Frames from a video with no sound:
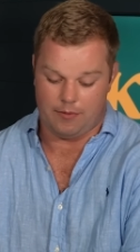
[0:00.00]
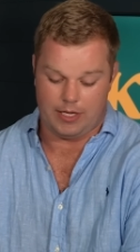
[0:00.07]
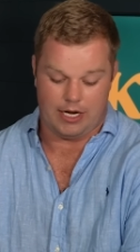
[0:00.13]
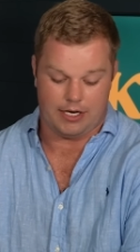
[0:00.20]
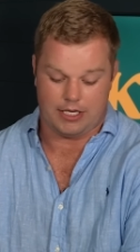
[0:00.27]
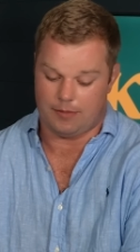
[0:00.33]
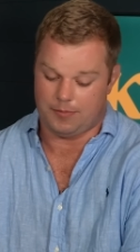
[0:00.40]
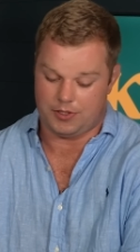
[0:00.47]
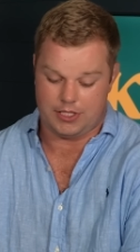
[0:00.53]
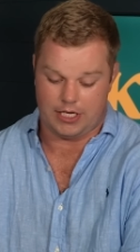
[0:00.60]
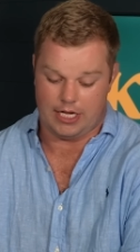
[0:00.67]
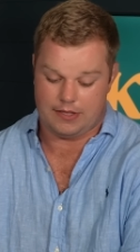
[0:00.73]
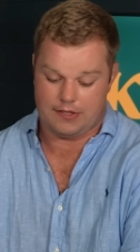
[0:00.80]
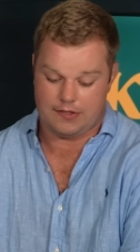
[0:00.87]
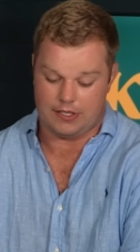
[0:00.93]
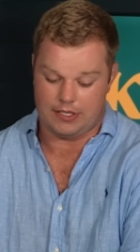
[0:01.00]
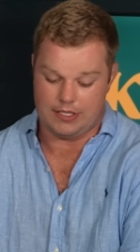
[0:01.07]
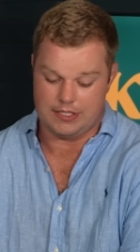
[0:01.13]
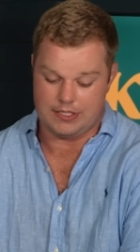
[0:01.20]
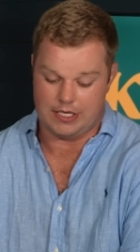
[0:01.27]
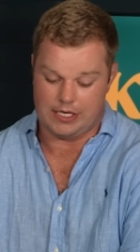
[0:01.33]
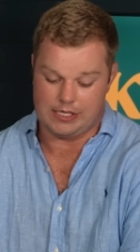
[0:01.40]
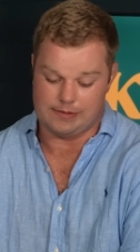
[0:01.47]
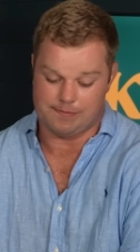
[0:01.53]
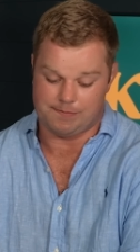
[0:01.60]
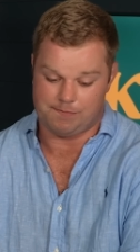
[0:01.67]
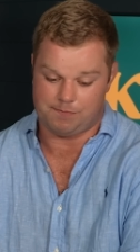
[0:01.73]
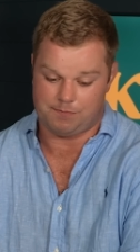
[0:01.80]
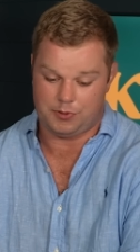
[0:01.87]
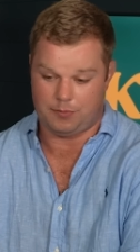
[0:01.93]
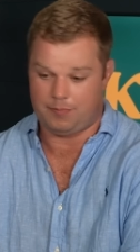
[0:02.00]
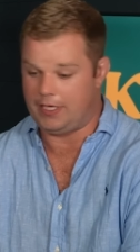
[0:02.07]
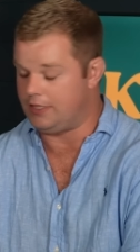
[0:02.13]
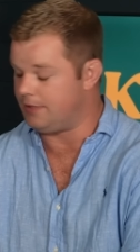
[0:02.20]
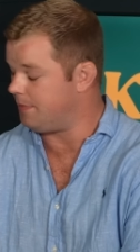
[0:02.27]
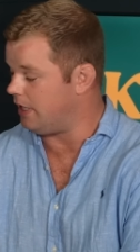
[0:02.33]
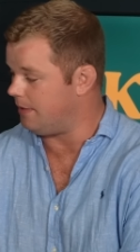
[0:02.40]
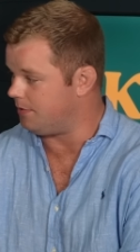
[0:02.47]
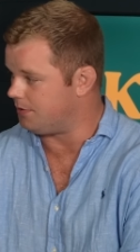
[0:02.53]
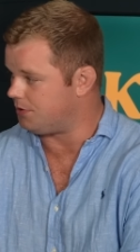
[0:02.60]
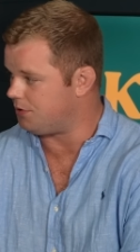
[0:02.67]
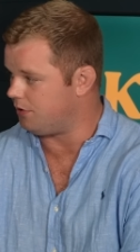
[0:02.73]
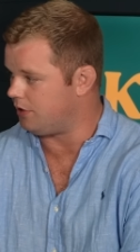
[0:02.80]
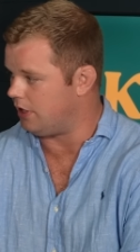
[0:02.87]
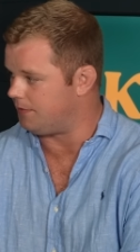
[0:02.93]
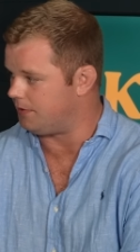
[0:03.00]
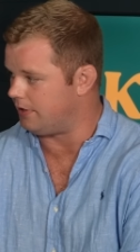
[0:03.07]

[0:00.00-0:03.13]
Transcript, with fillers: we had a couple chats and um, put pen to paper shortly after